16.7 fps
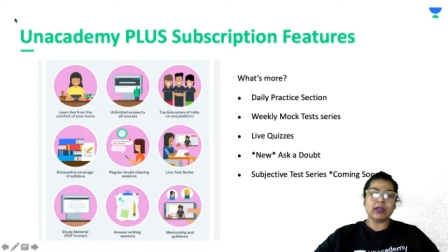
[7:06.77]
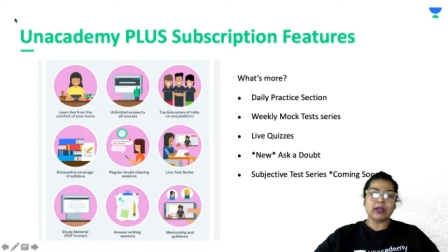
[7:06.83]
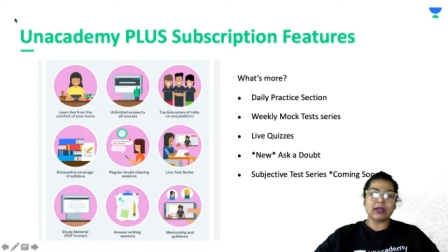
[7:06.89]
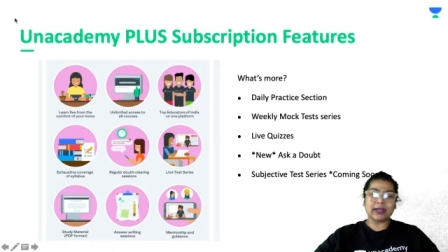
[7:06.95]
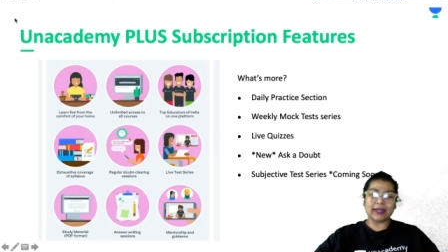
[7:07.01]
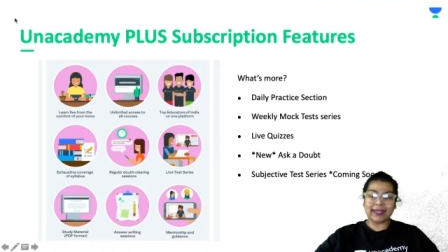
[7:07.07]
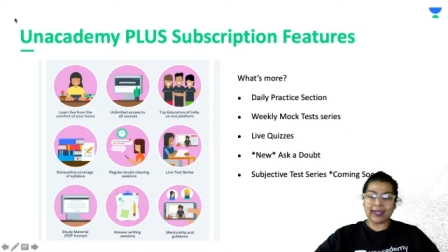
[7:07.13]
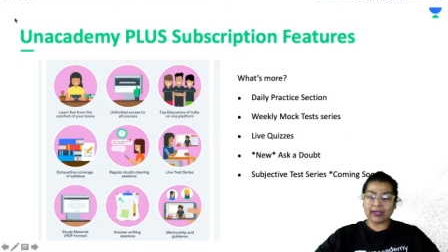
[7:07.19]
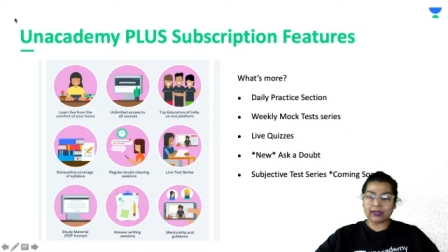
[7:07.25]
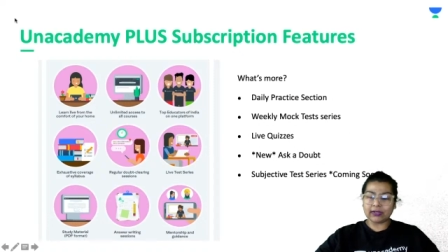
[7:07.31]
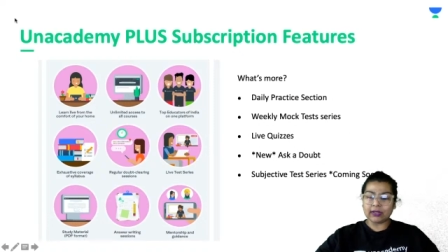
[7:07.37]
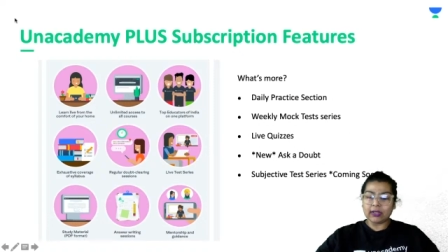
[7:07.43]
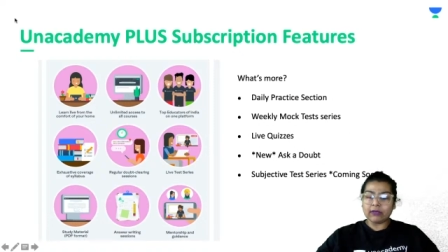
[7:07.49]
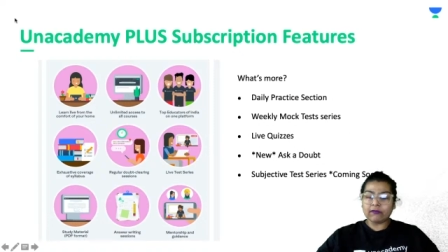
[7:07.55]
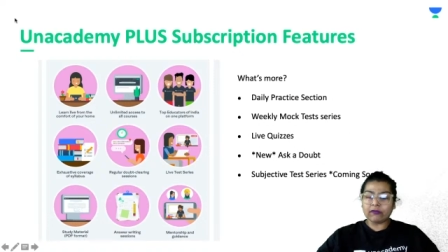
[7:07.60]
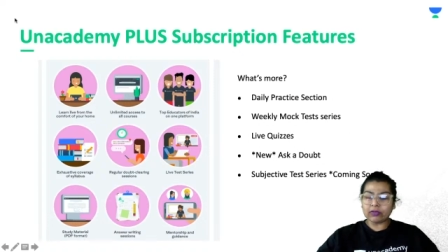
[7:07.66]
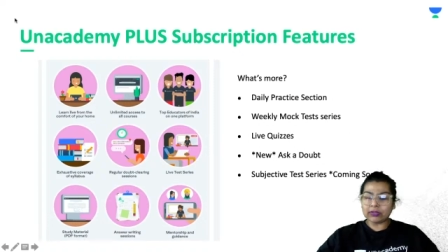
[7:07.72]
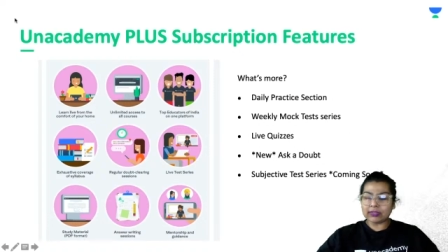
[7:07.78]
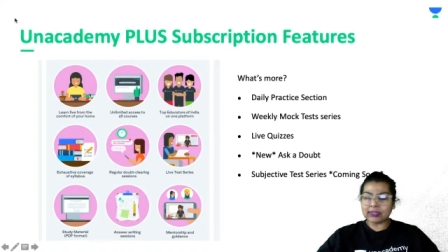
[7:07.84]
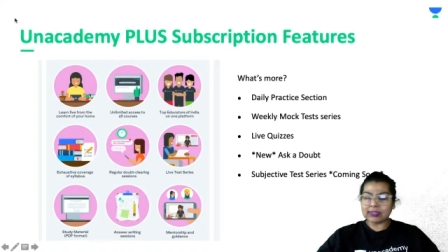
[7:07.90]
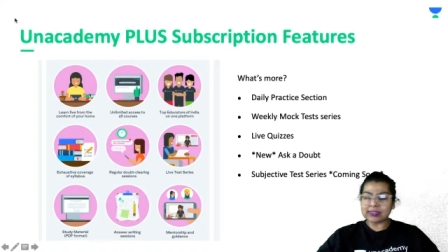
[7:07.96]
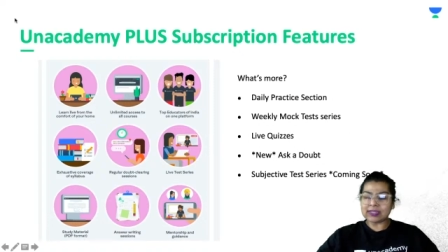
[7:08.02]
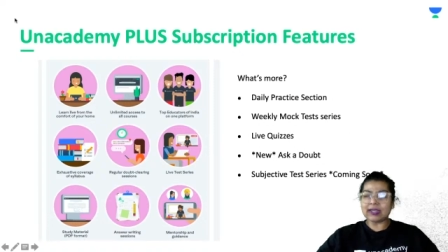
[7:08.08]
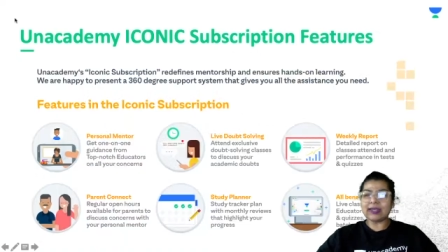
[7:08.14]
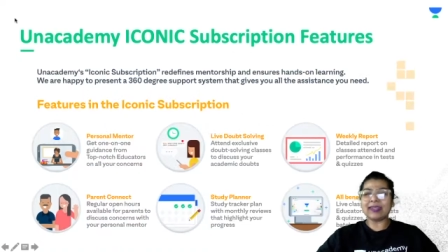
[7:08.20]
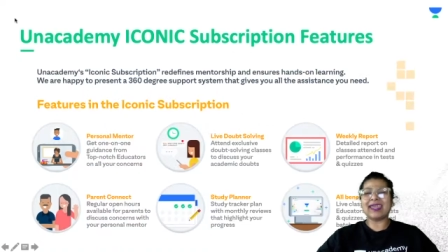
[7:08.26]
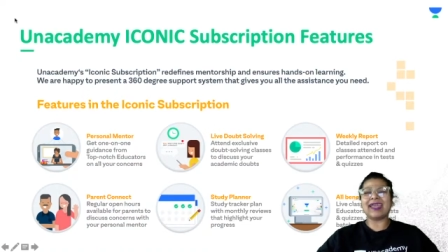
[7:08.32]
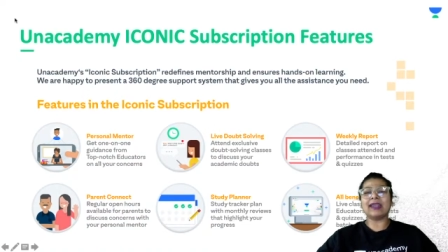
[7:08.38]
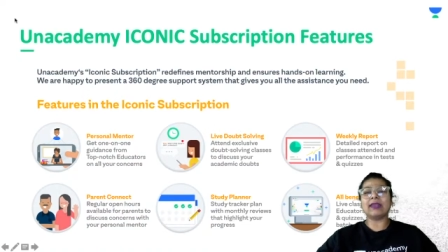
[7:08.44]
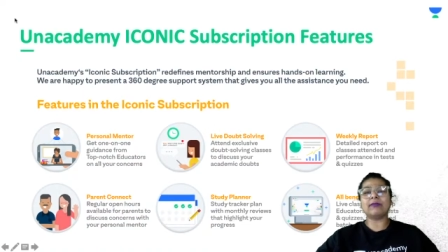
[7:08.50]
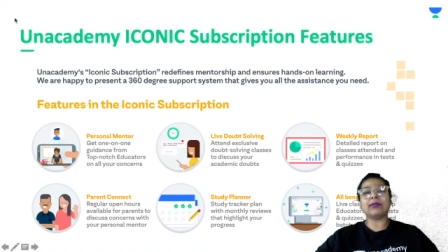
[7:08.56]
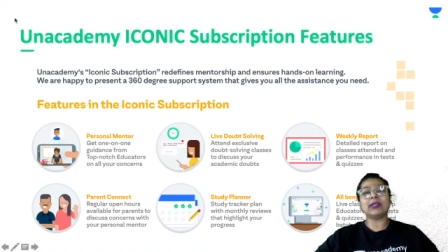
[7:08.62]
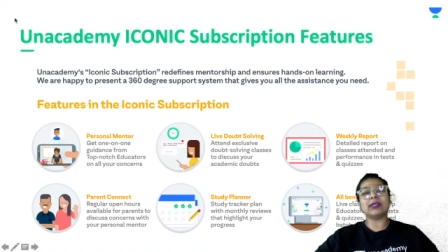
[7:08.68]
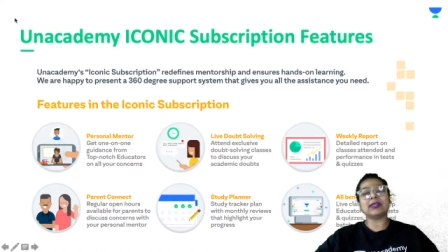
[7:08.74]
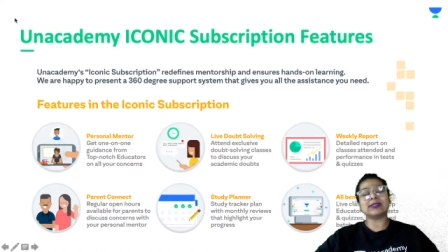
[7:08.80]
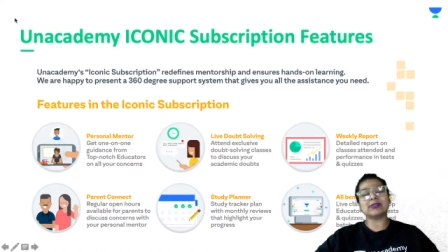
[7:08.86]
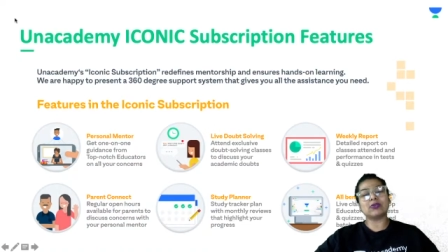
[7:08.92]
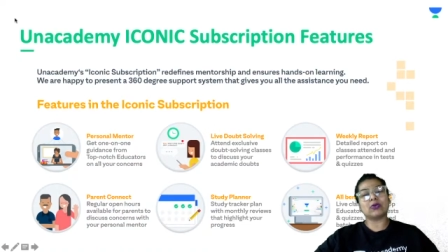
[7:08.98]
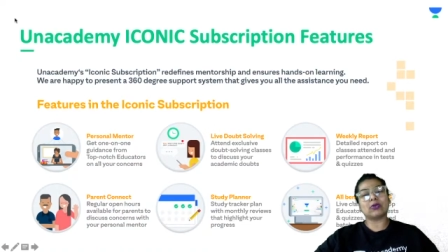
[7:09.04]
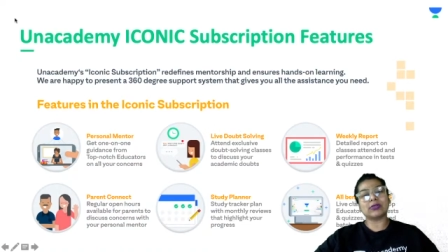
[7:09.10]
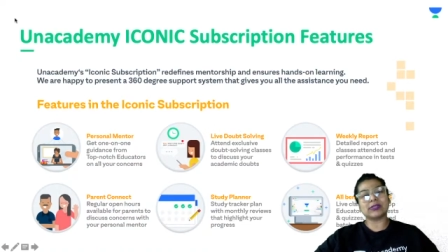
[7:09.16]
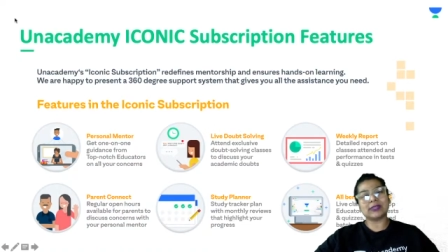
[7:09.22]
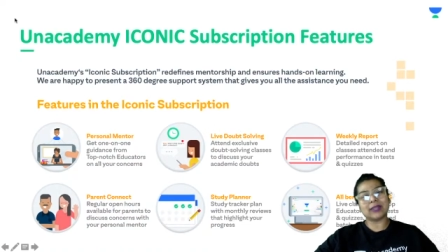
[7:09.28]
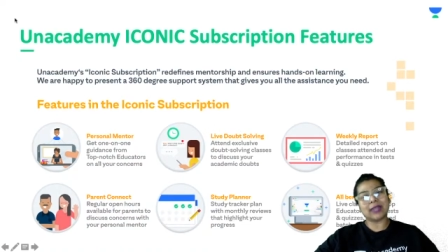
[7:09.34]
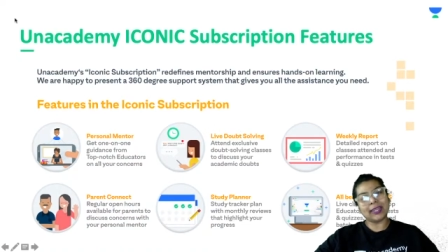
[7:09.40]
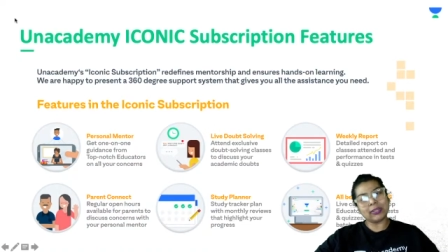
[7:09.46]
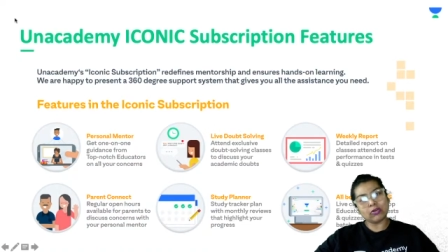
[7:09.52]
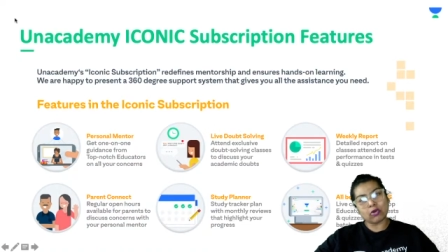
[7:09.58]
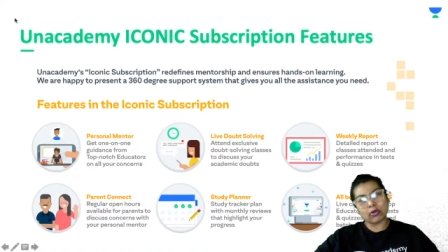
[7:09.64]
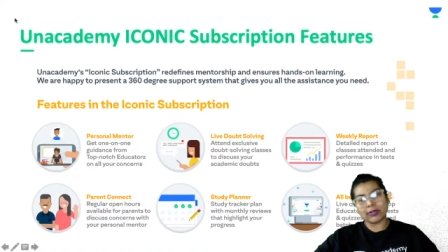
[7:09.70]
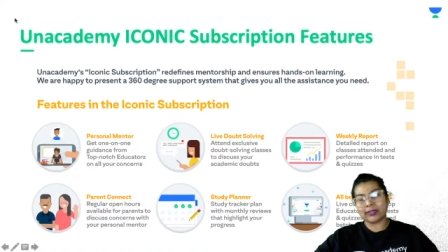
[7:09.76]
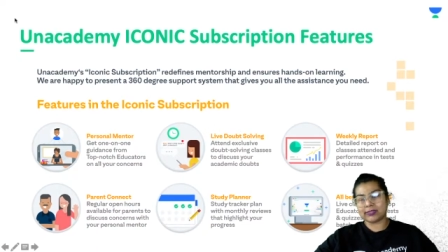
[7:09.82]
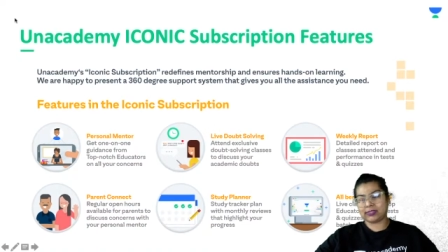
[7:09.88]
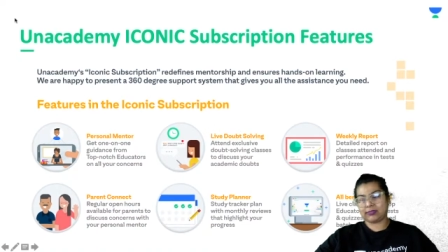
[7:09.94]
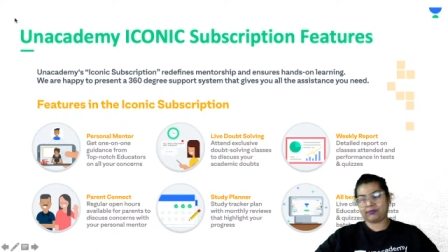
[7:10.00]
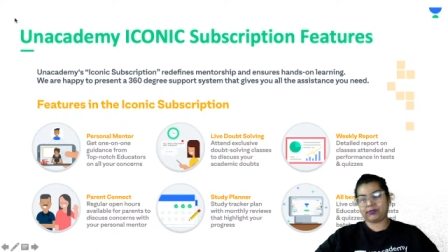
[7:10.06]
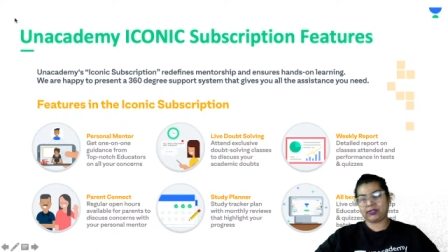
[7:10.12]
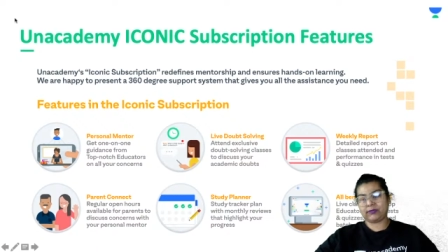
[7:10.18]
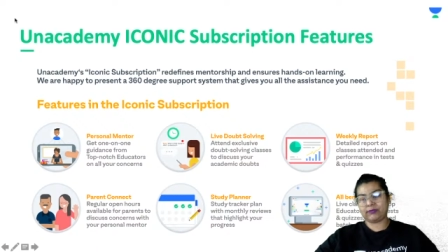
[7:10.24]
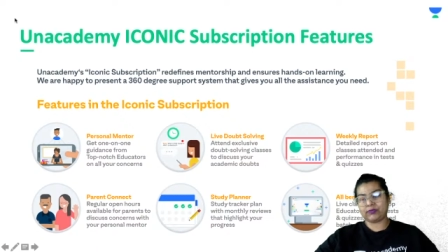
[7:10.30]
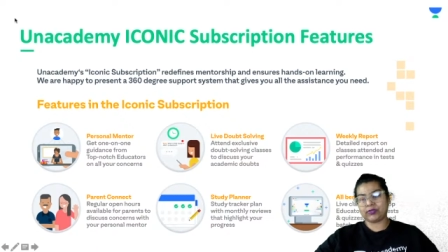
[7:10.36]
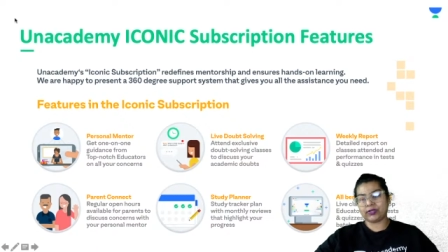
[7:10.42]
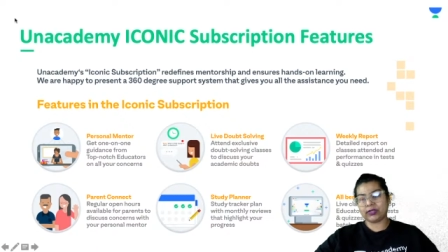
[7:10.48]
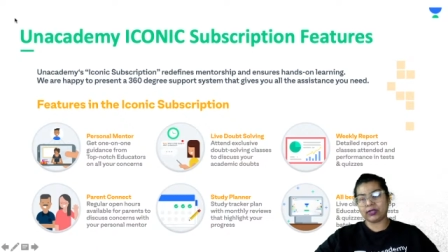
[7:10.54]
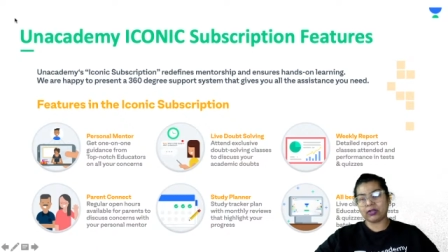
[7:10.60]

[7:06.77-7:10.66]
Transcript: connect. For this, Unacademy has launched an iconic subscription.